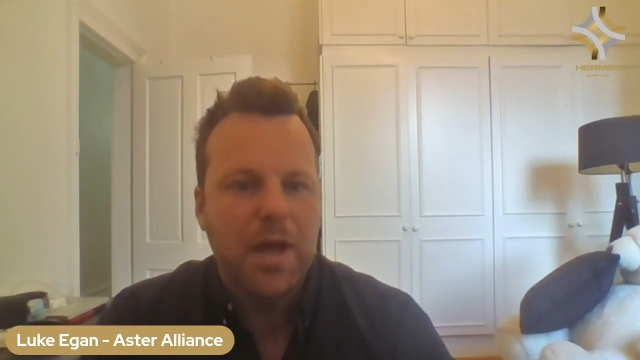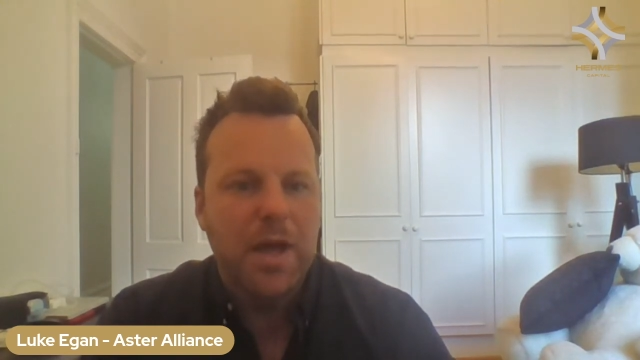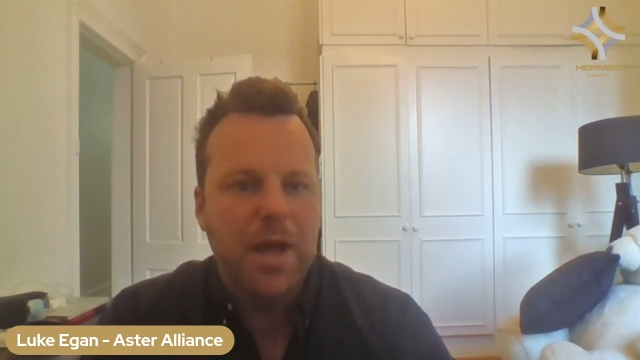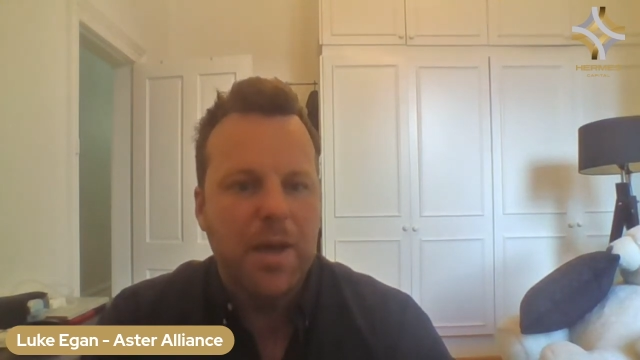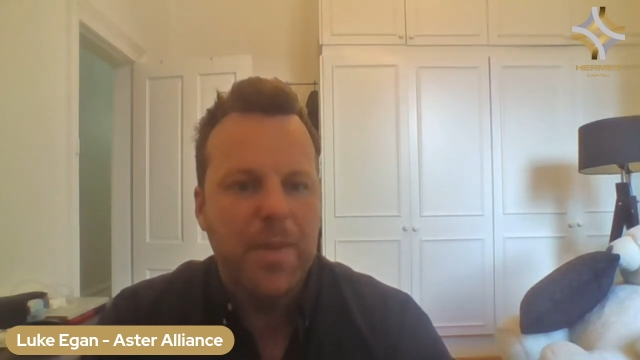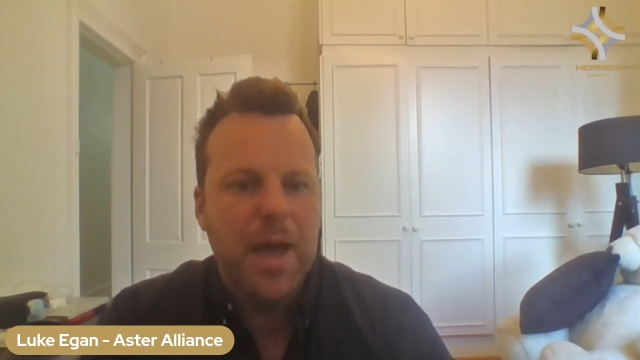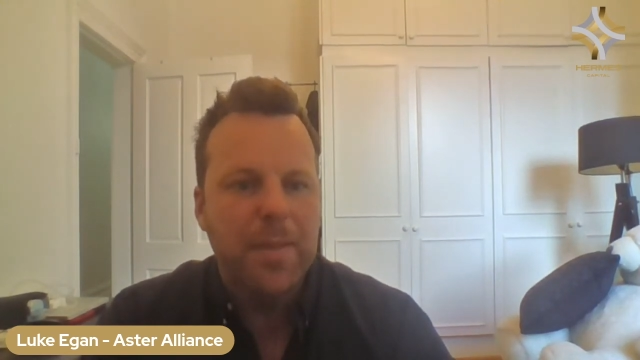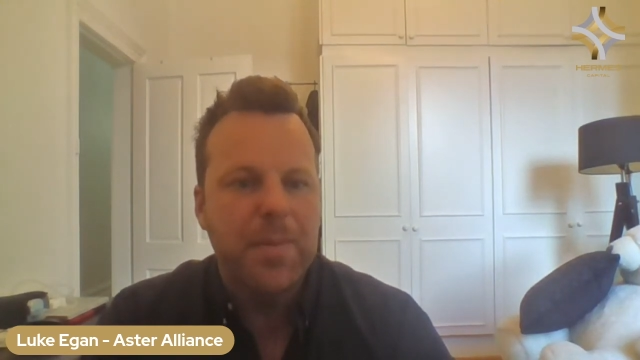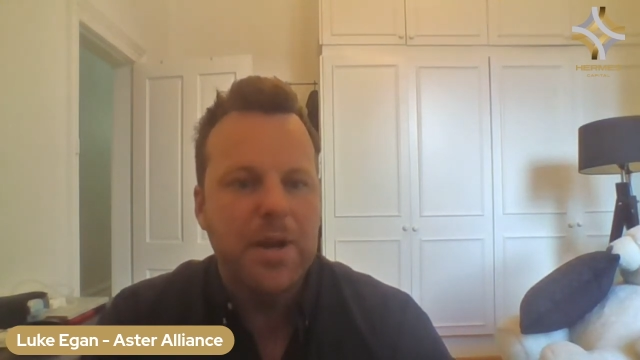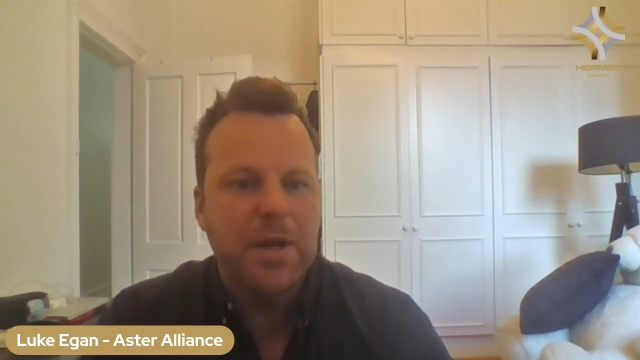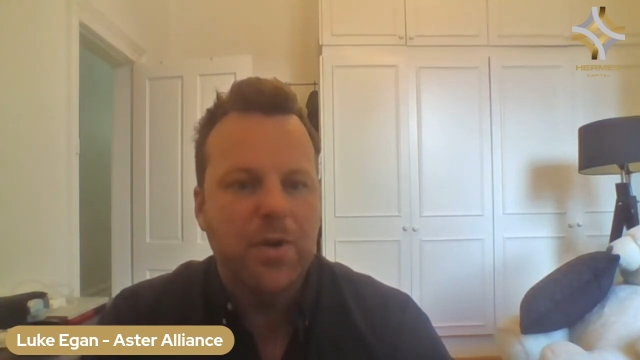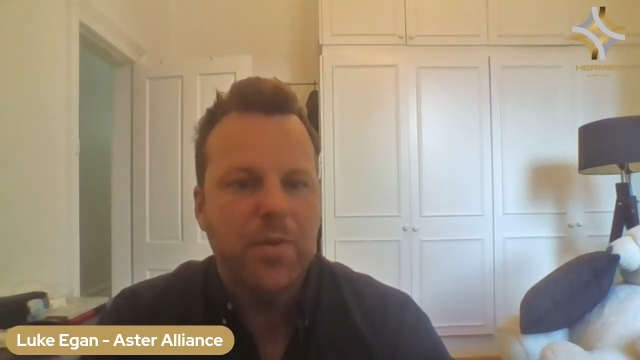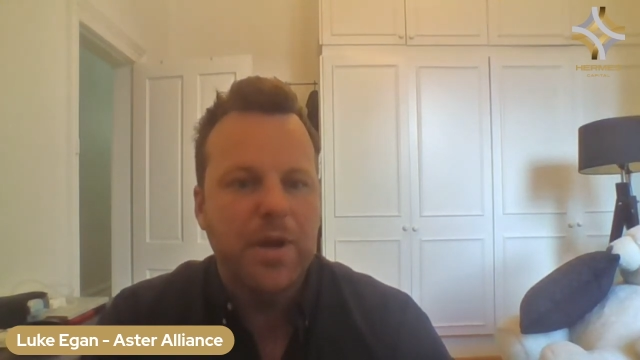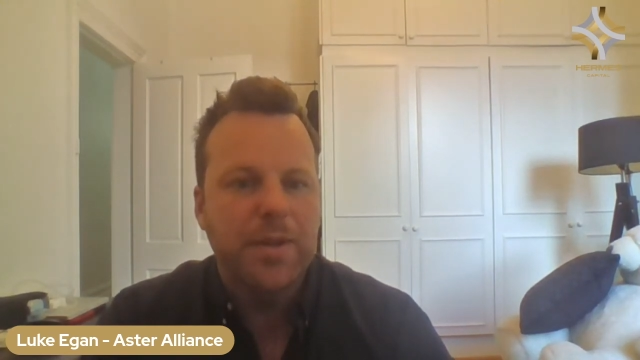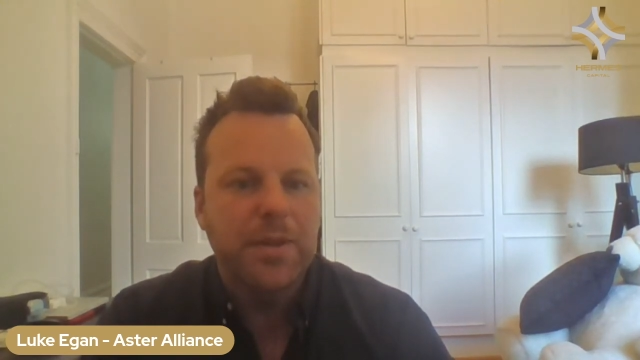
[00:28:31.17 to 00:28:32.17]

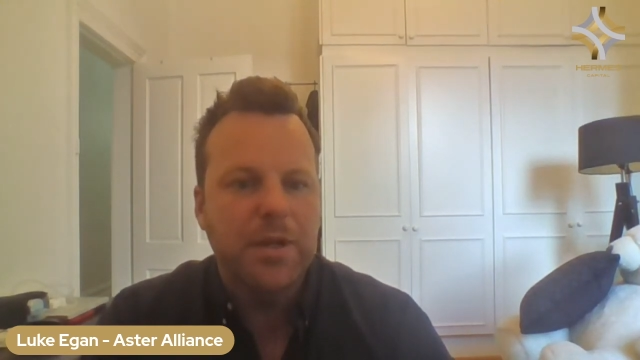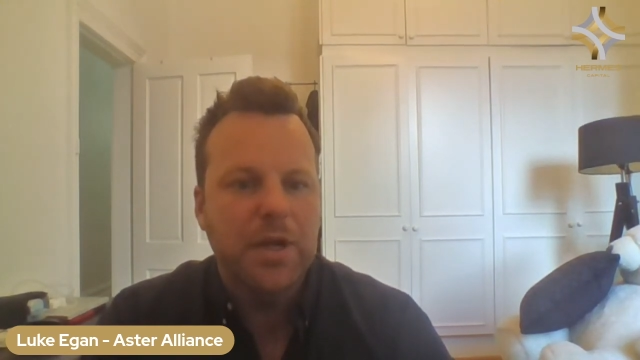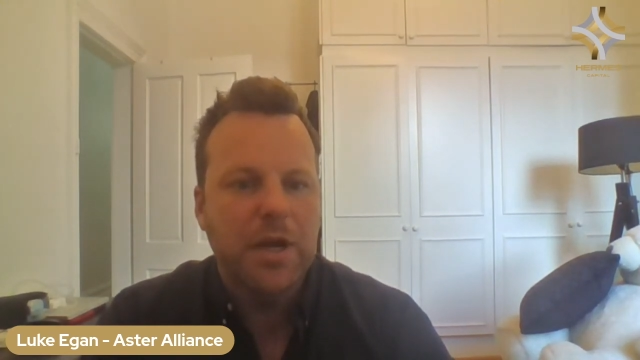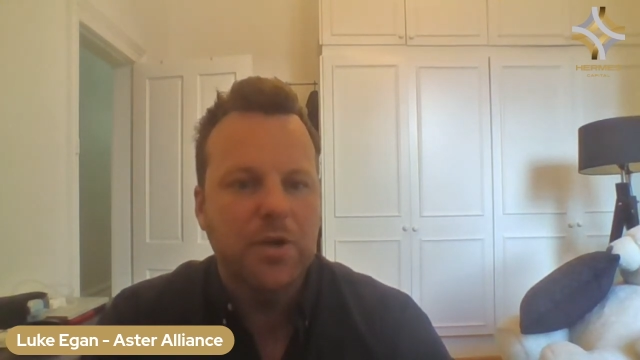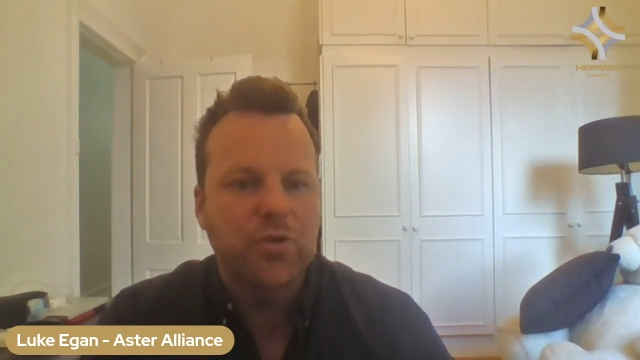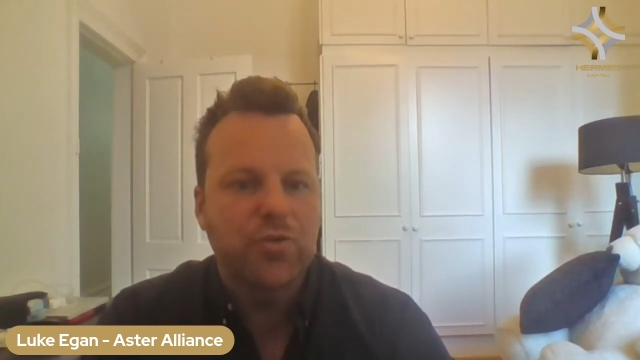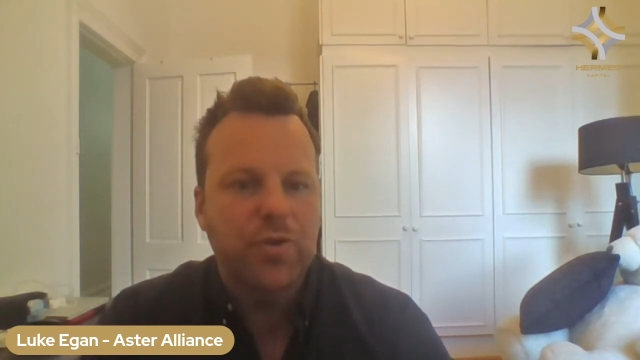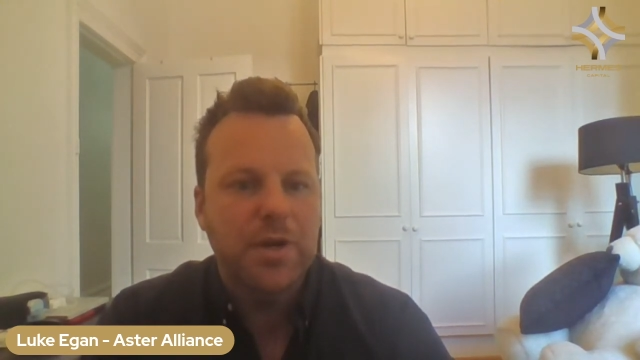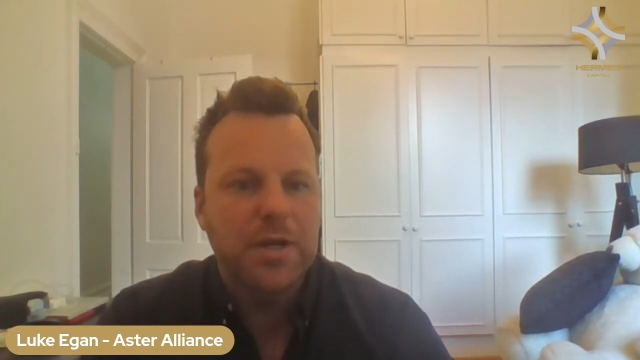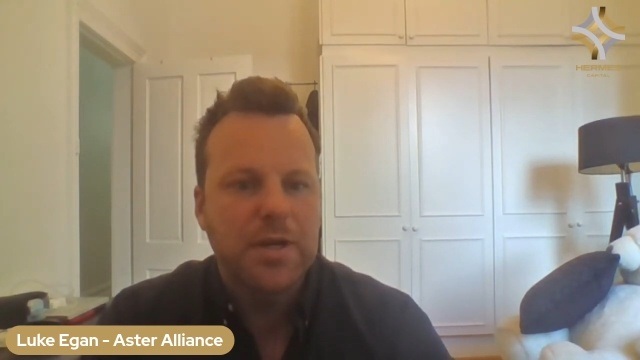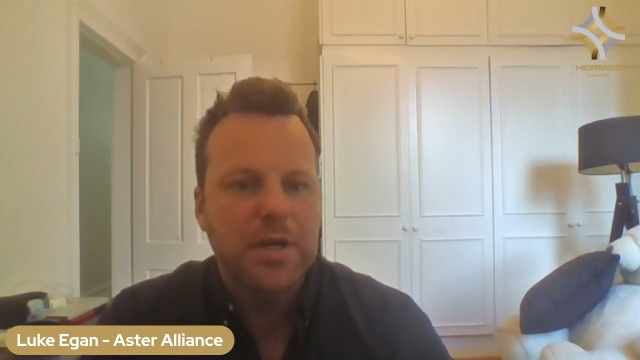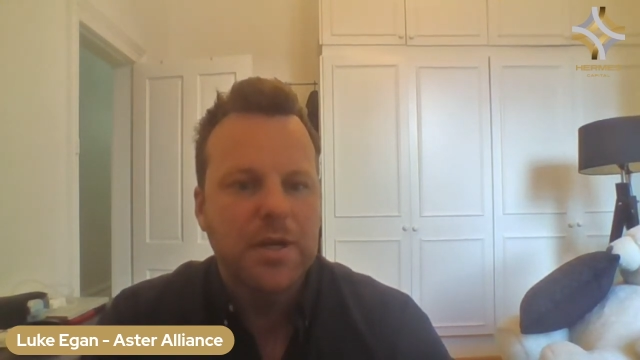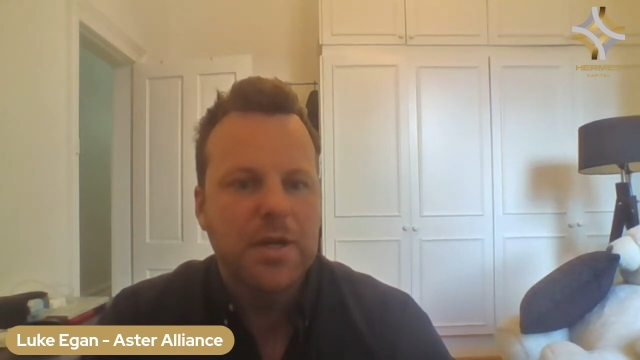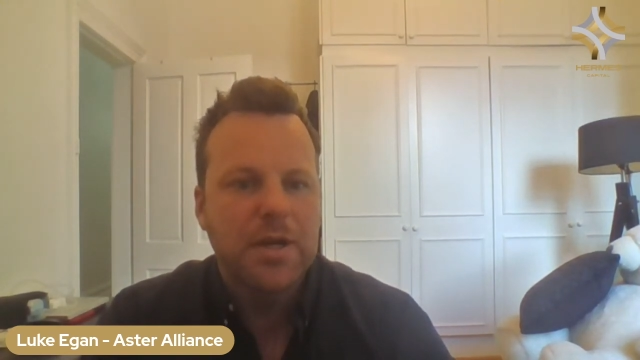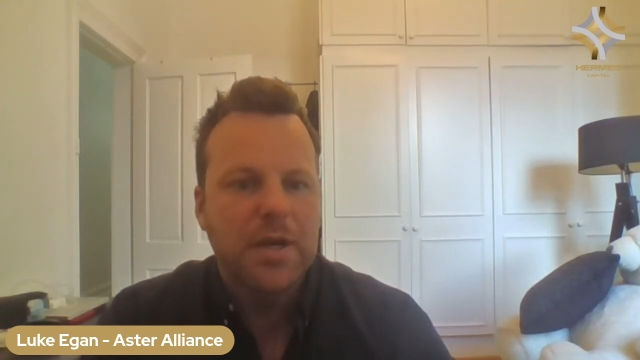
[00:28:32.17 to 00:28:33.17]
happening around the country